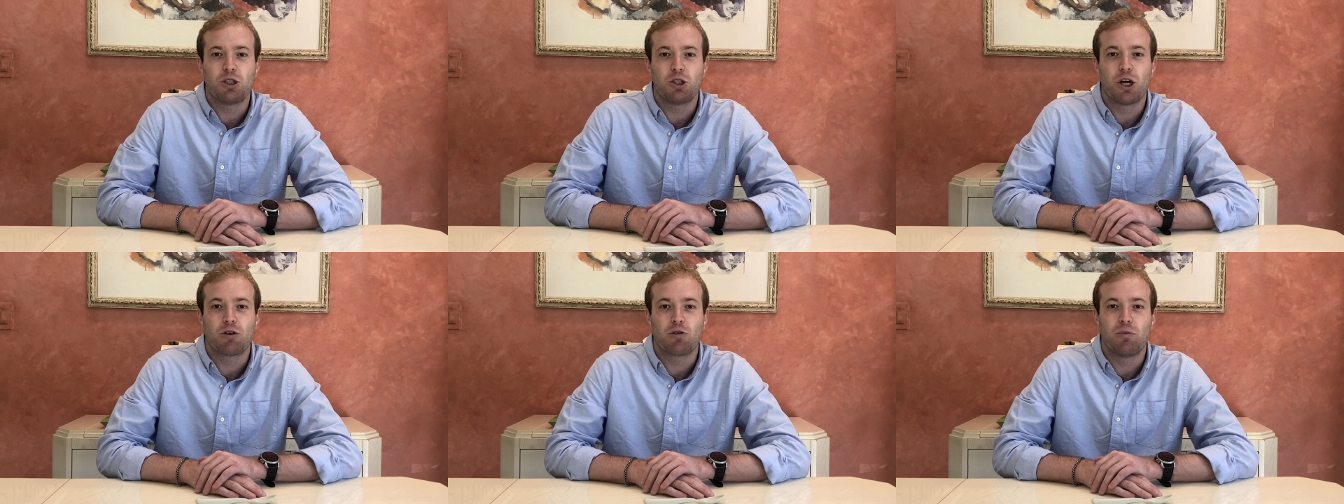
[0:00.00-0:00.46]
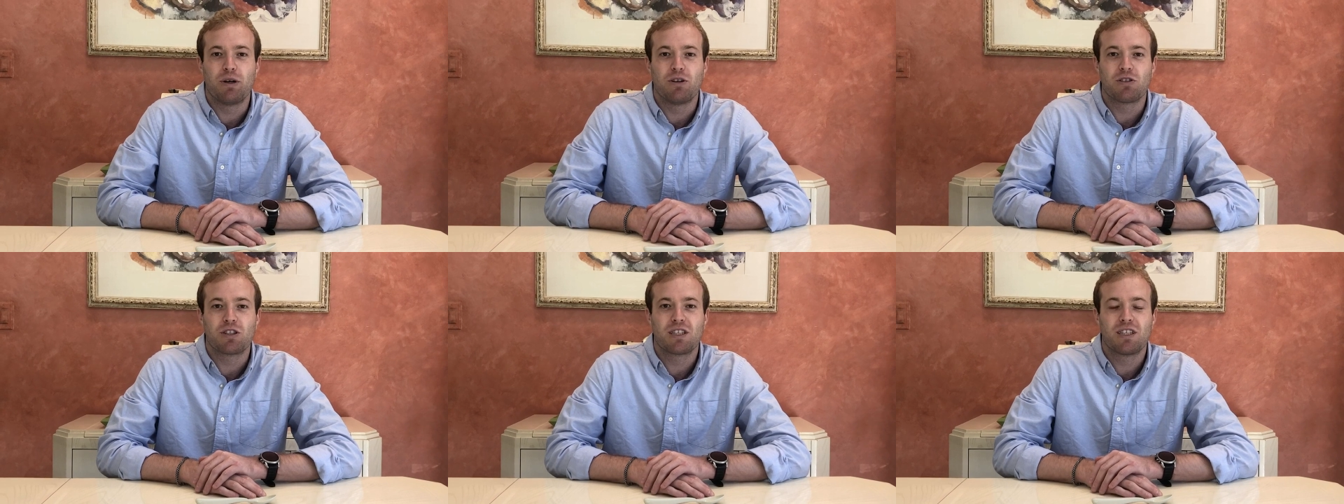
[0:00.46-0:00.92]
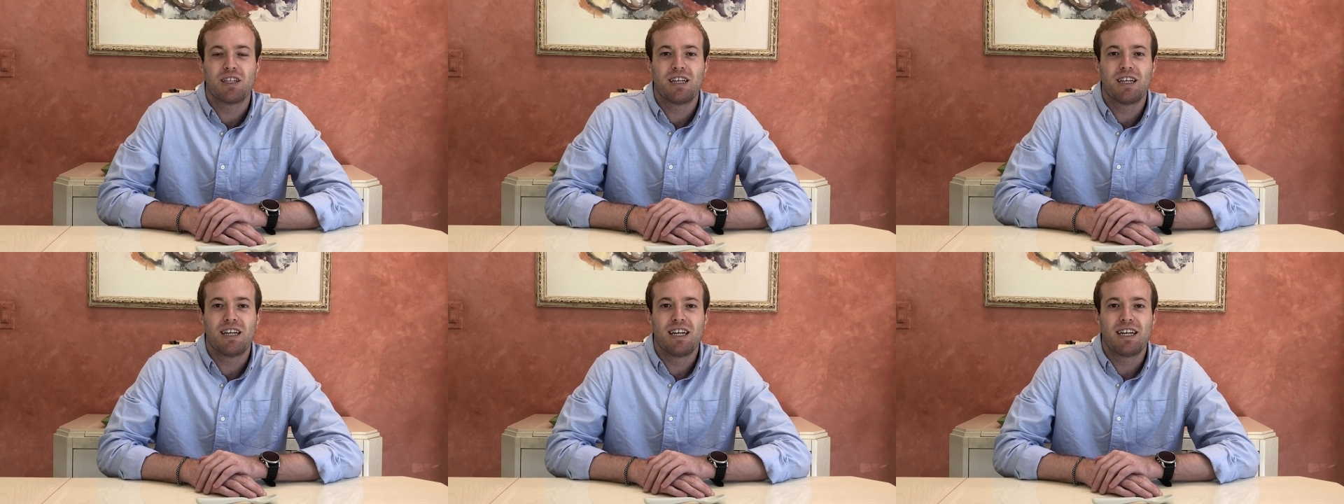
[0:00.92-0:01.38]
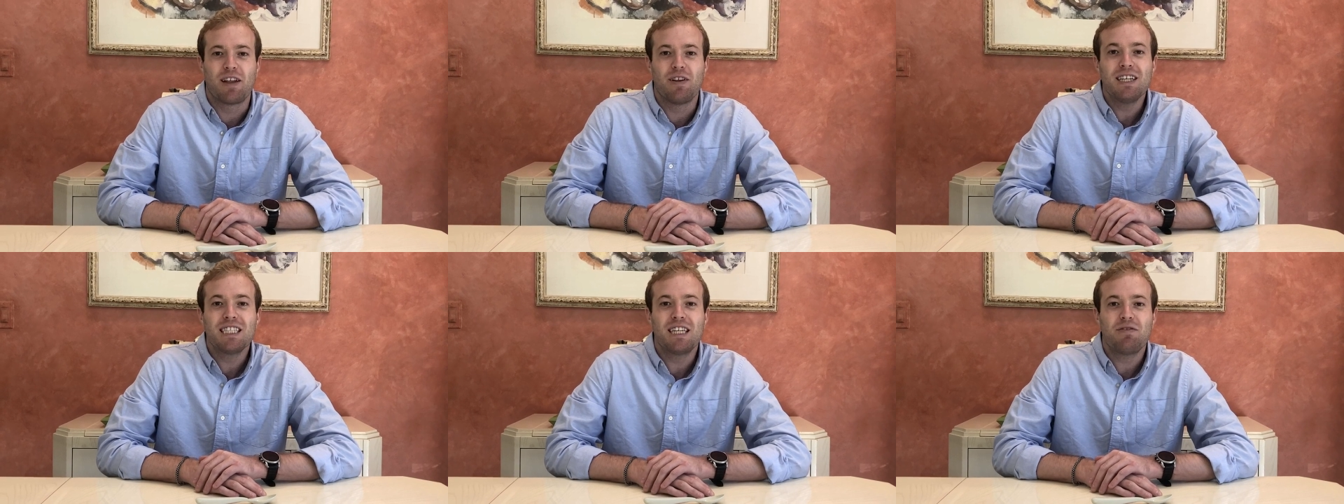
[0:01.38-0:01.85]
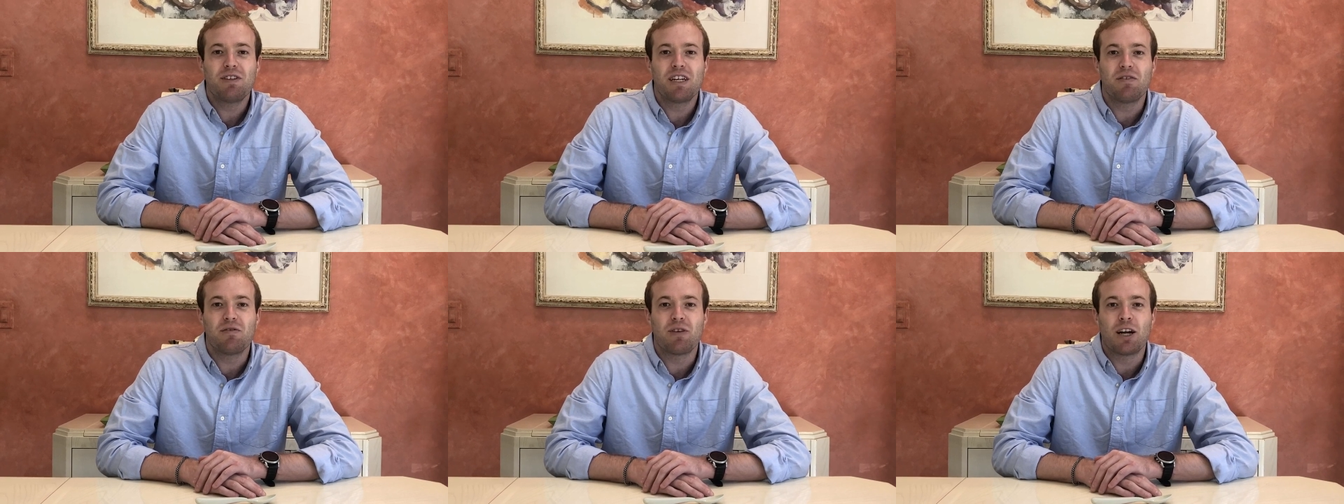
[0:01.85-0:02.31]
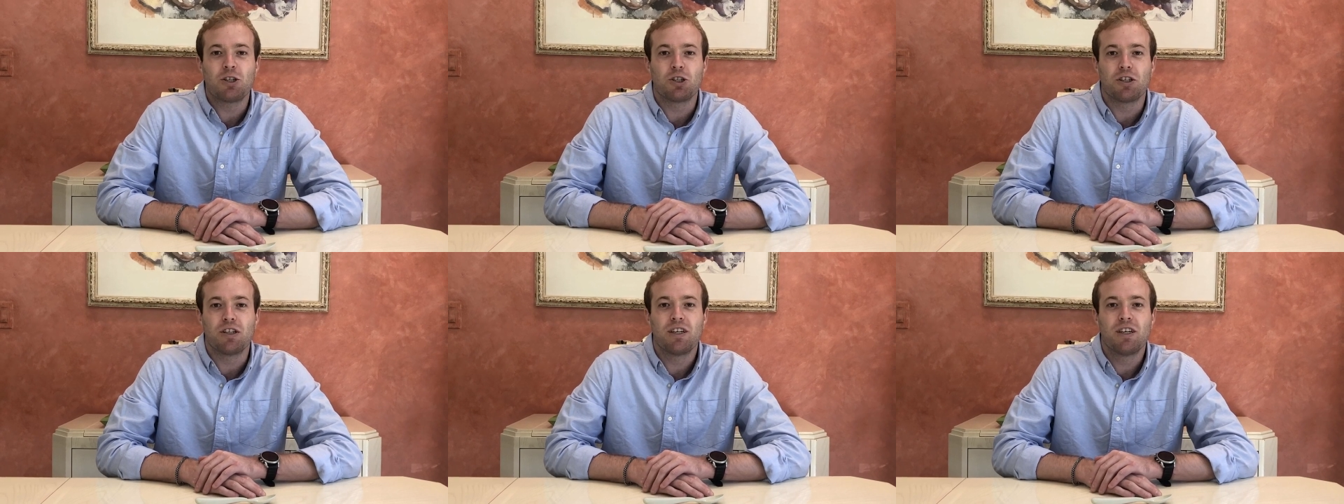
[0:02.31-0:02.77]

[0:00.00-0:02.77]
by General Mills. Now this nifty invention,